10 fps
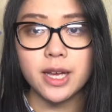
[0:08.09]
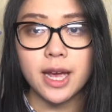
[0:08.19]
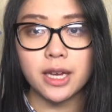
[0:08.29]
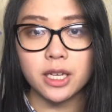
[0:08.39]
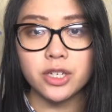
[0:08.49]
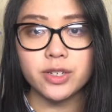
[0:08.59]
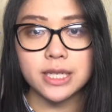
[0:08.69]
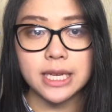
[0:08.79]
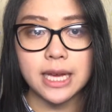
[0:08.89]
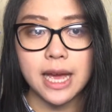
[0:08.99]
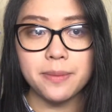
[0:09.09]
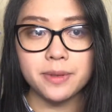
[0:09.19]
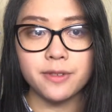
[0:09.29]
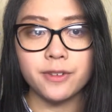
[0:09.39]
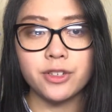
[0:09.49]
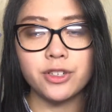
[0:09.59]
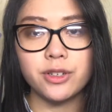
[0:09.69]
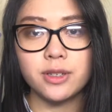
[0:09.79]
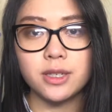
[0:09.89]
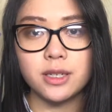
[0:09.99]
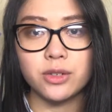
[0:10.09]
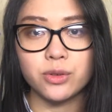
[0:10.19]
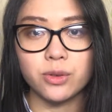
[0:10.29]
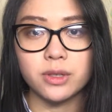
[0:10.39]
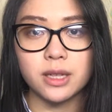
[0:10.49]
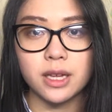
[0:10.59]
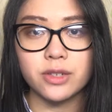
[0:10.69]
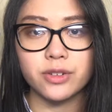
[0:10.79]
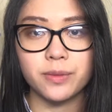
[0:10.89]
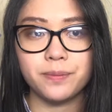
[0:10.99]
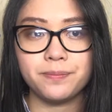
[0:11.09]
and literacy gaps for students in Sean's classroom.